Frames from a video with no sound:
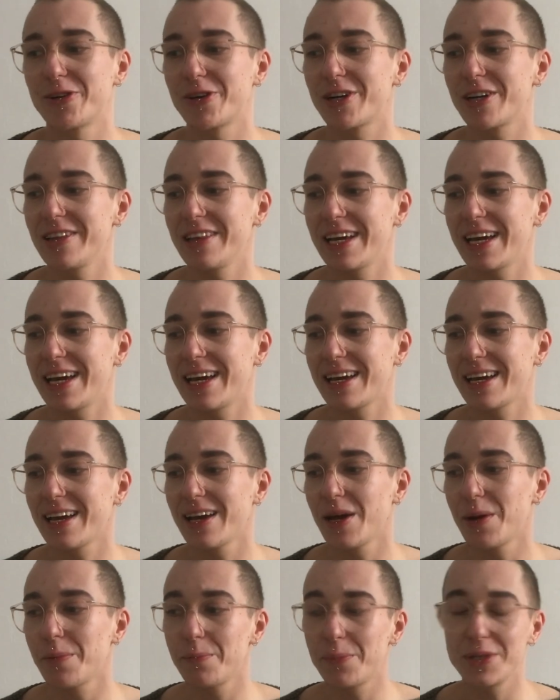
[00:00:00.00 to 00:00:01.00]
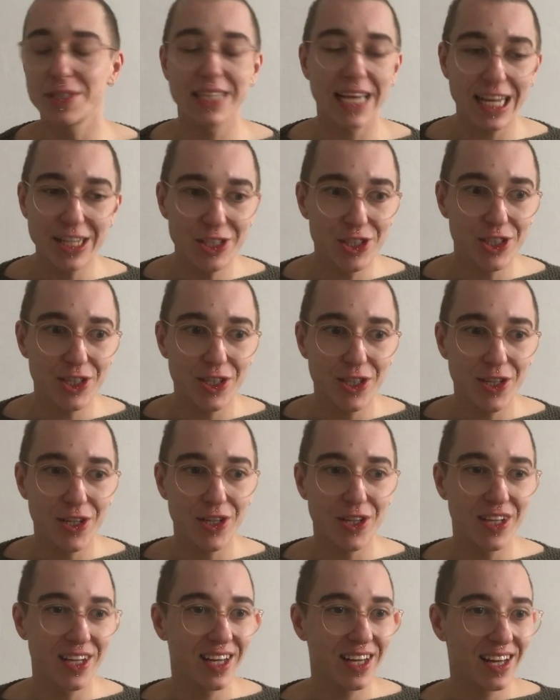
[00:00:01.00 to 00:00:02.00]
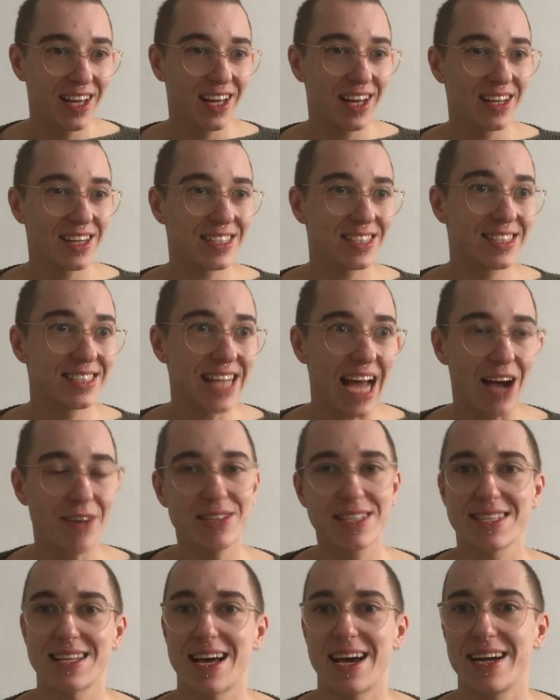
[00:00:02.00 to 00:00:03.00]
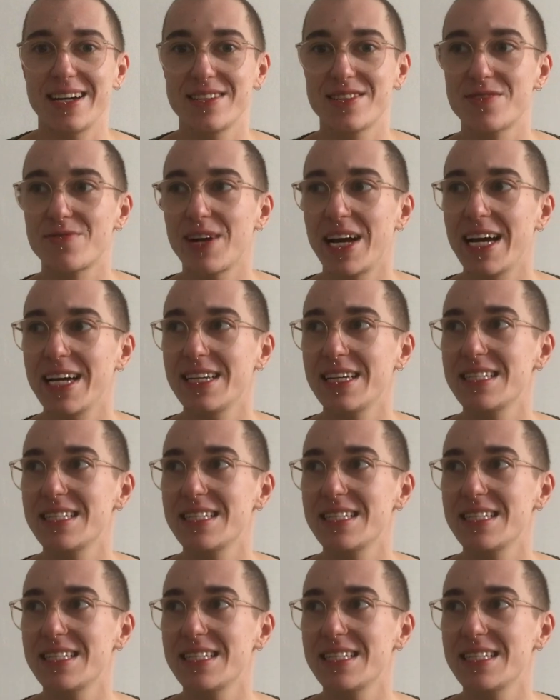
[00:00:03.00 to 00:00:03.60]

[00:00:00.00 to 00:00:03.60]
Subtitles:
or like potential downsides, right?